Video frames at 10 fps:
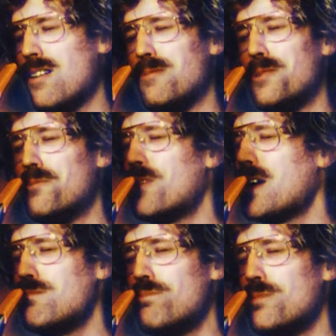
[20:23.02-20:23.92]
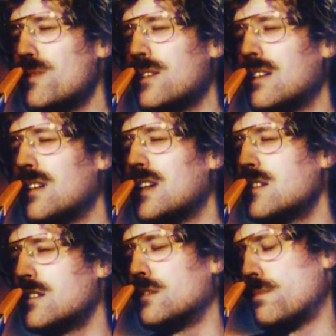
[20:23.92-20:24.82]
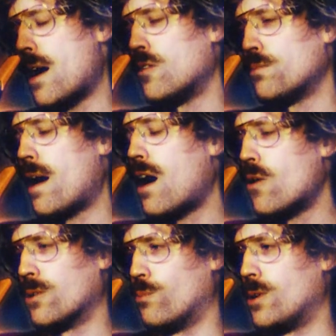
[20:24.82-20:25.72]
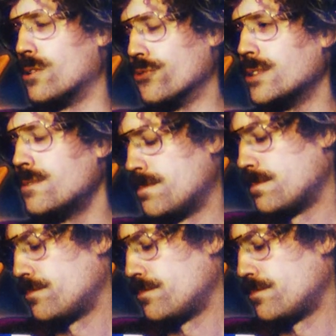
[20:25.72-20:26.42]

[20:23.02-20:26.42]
But rape isn't about power, Marvin.